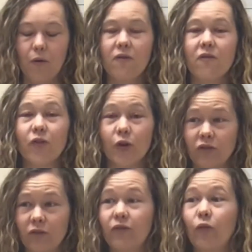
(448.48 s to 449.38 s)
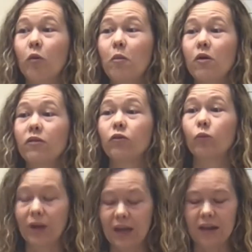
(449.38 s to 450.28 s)
First and foremost,
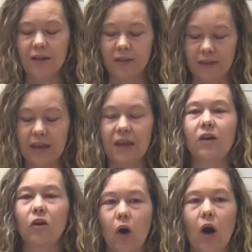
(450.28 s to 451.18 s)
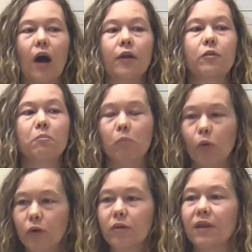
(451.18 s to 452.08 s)
we see God's
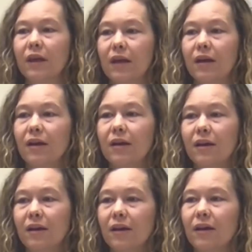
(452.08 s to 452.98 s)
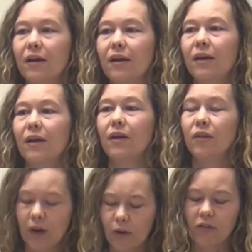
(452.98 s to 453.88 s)
mercy.
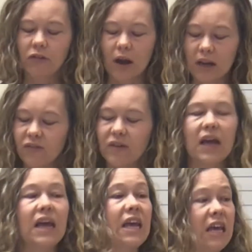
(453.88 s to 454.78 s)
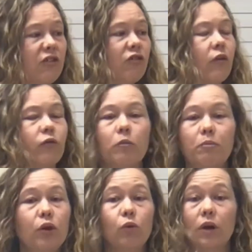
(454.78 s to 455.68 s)
There is not even a hint of
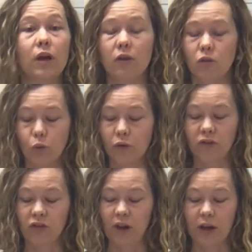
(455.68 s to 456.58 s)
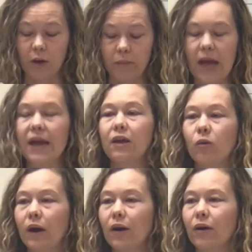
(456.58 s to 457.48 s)
rebuke in his words to Jacob
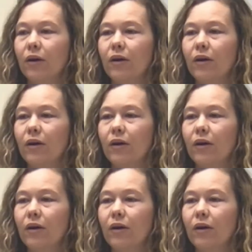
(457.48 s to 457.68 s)
anywhere.